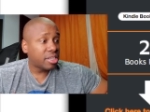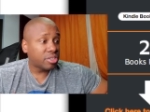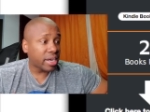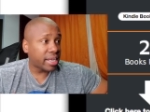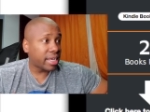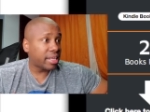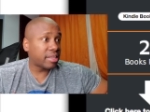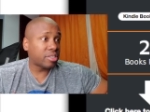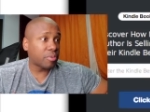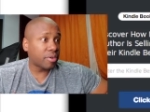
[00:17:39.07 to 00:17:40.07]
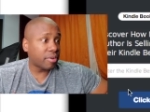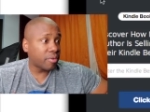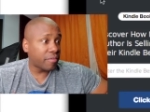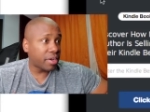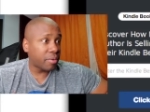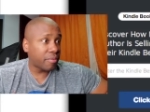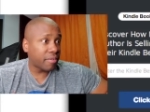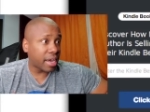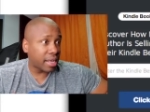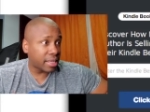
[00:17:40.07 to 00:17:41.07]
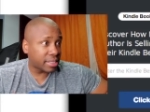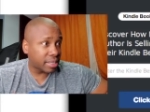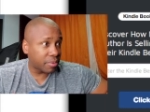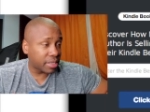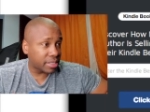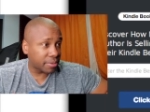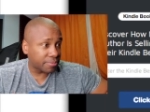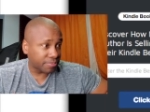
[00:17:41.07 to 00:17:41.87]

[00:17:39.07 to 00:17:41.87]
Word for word: Try it again. So we're, we're over here. We've got, let's see, what is it?